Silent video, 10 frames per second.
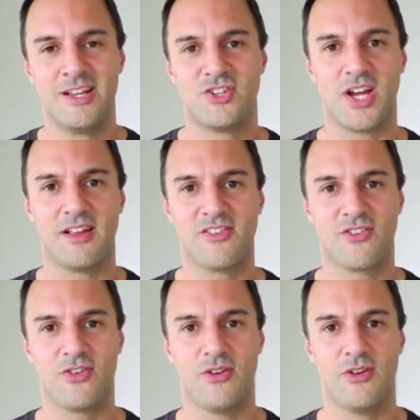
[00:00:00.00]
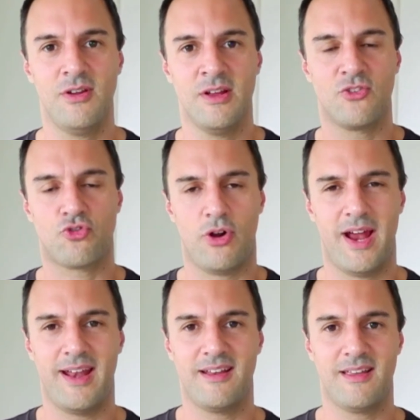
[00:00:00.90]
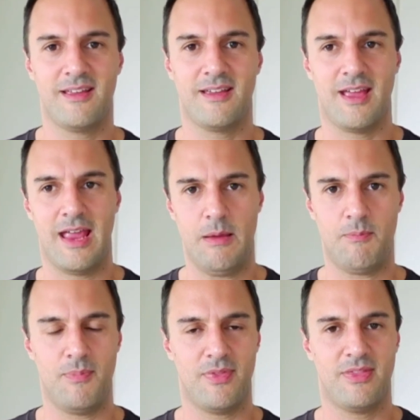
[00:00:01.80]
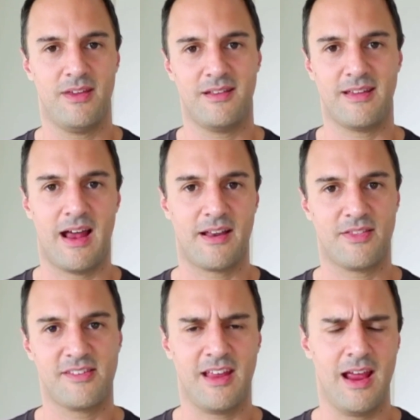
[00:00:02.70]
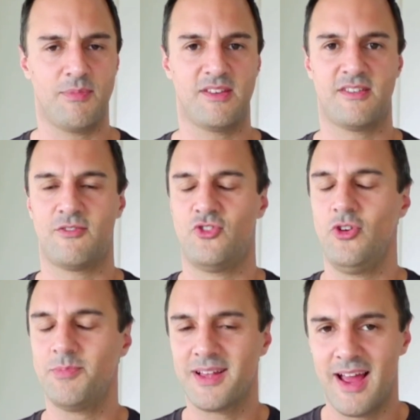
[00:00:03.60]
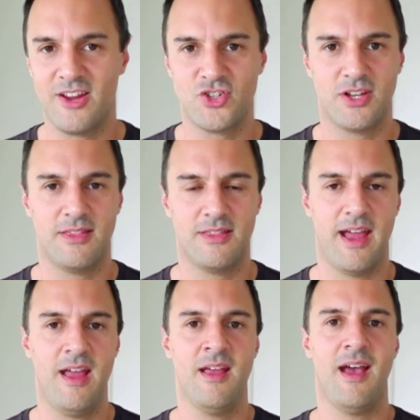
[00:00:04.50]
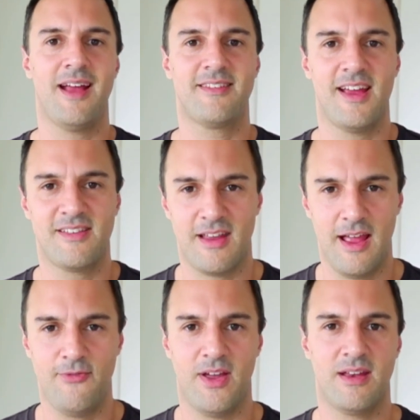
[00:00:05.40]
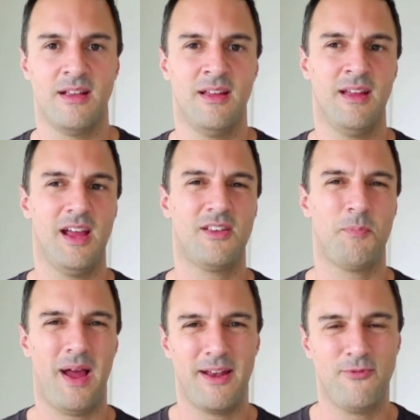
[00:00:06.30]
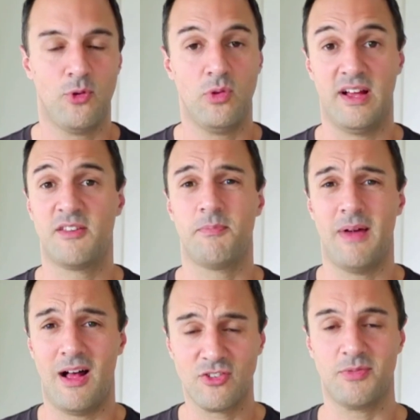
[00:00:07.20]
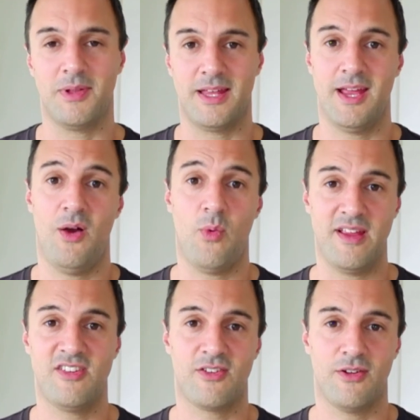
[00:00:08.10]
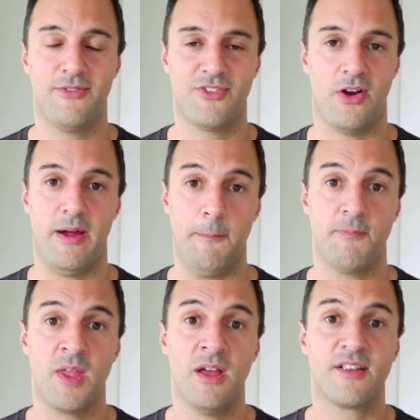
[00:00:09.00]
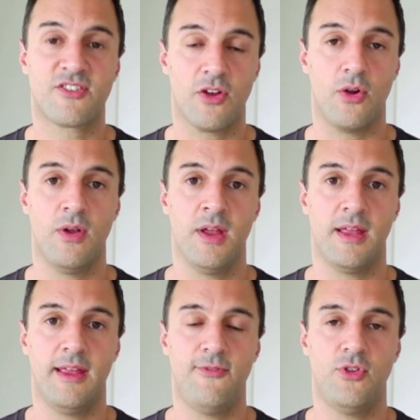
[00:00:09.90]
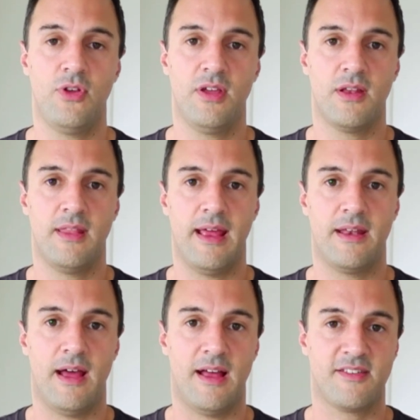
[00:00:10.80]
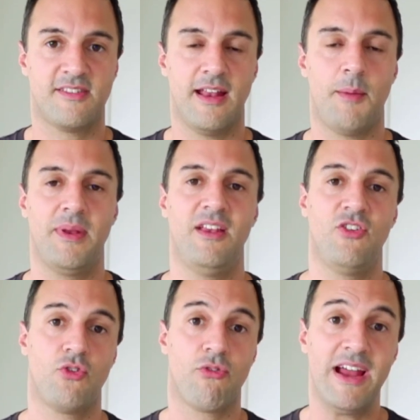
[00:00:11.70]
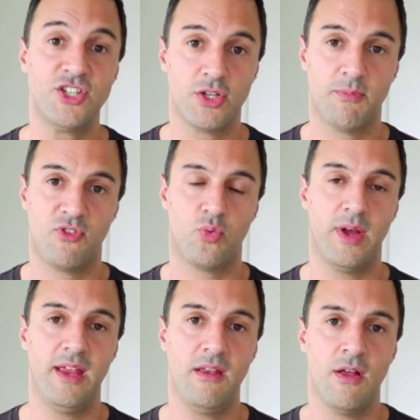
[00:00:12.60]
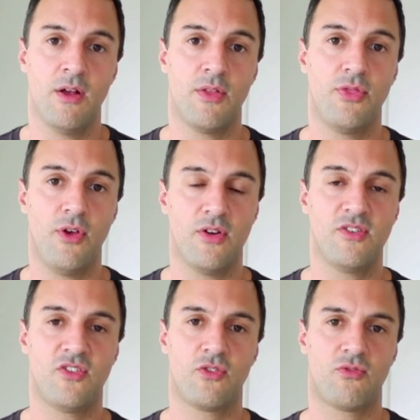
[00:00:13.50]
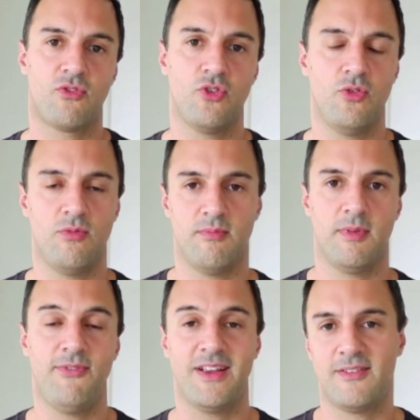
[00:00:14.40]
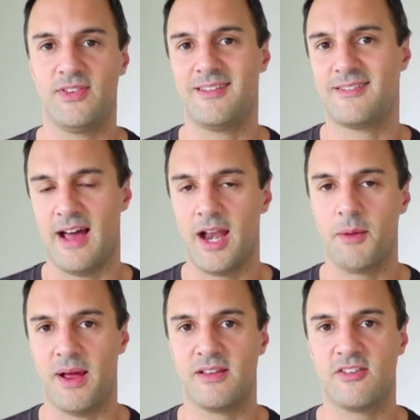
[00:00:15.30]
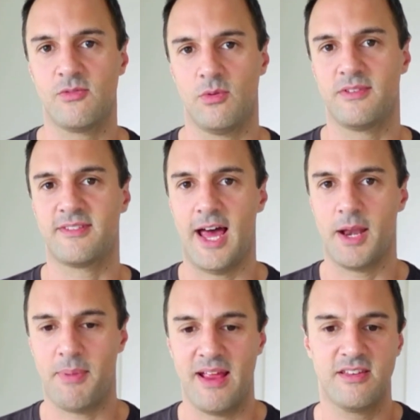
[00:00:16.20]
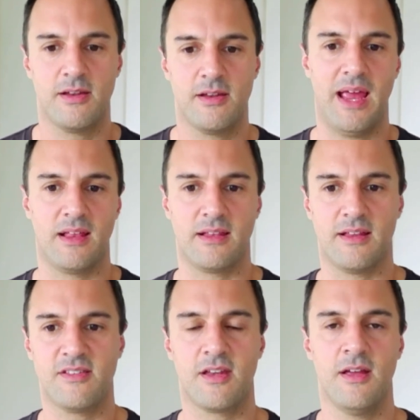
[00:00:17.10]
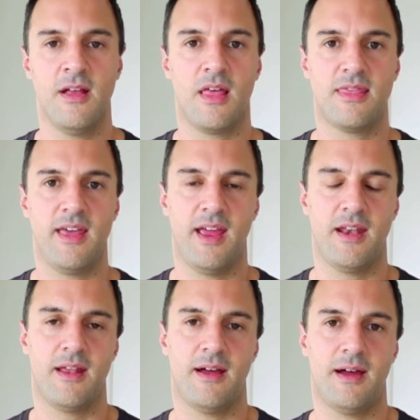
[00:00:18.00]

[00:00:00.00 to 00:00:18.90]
just to try and keep the data the same. There's duplication in there. It takes effort. It's painful. It's ultimately a waste of time. So if you can then set up an integration between those two effectively databases, well, database and a mailing list, then